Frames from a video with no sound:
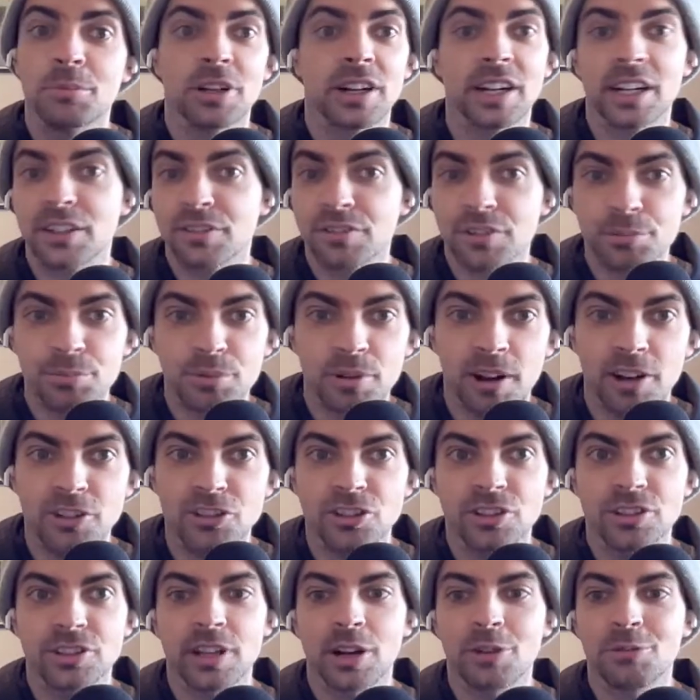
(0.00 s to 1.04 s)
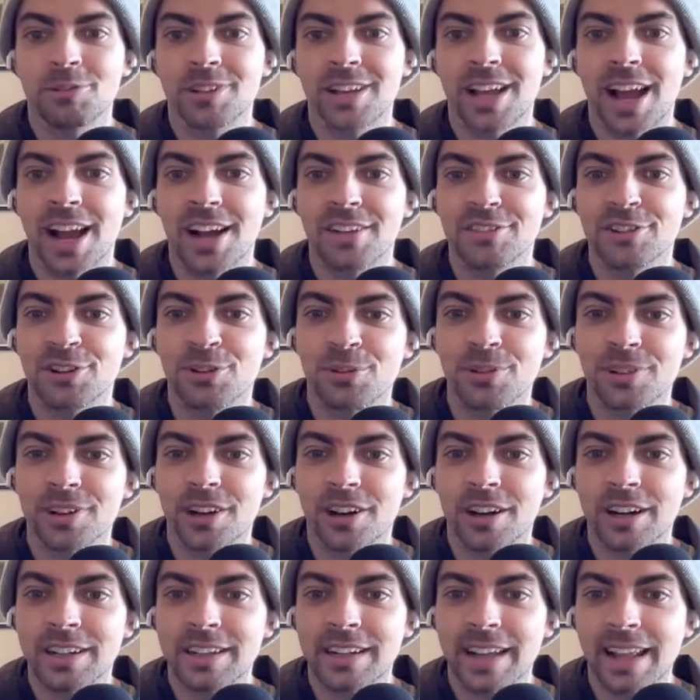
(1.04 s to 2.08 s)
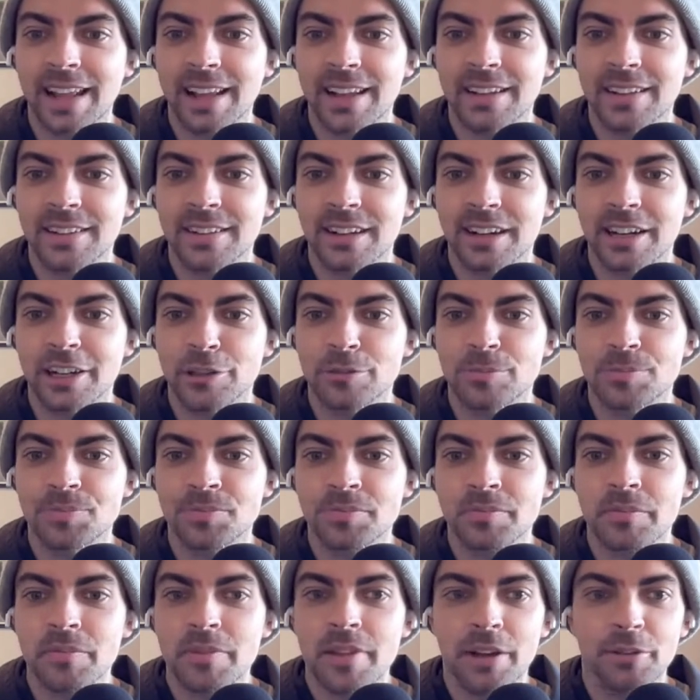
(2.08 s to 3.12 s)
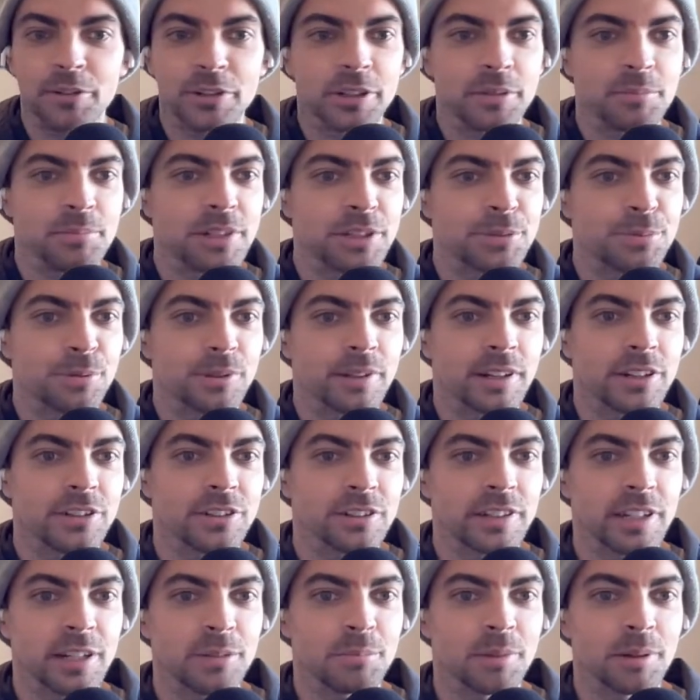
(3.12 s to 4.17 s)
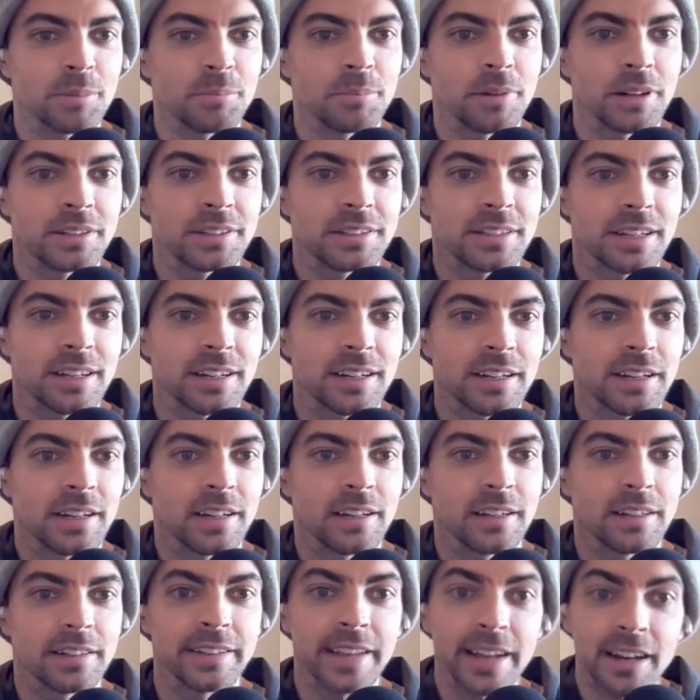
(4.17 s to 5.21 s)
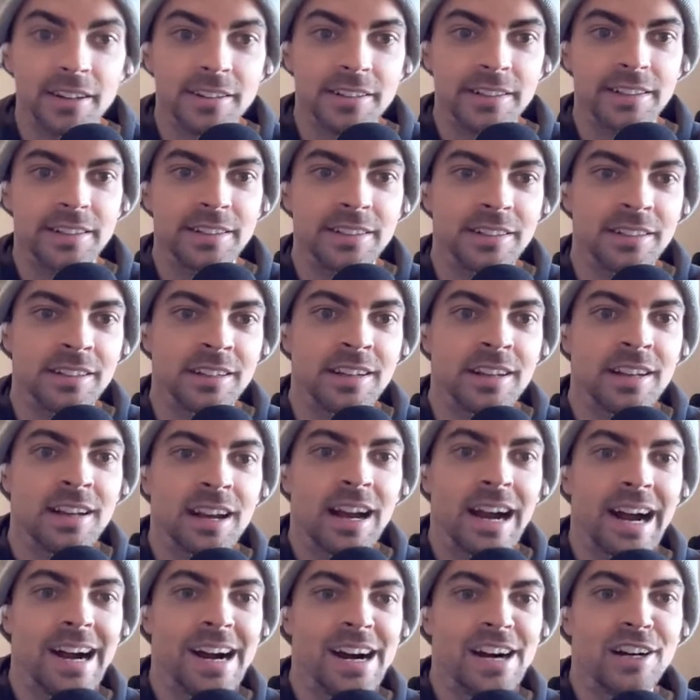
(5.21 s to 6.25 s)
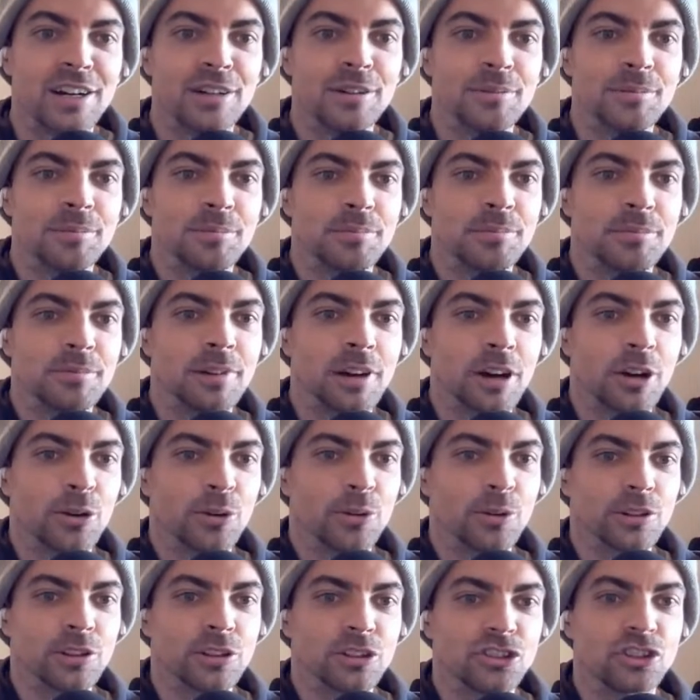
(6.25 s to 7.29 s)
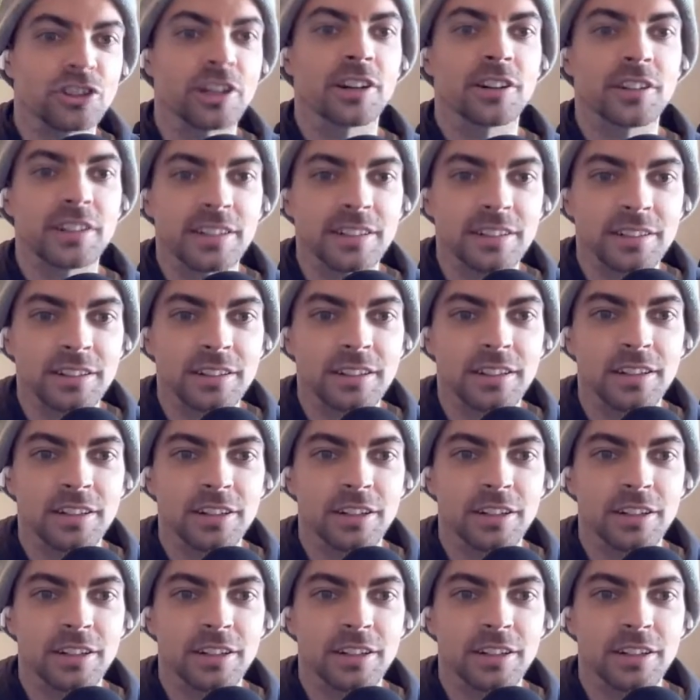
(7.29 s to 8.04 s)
any of the projects that we have going on. And I'm going to mispronounce your name, but Gardian or Jardian,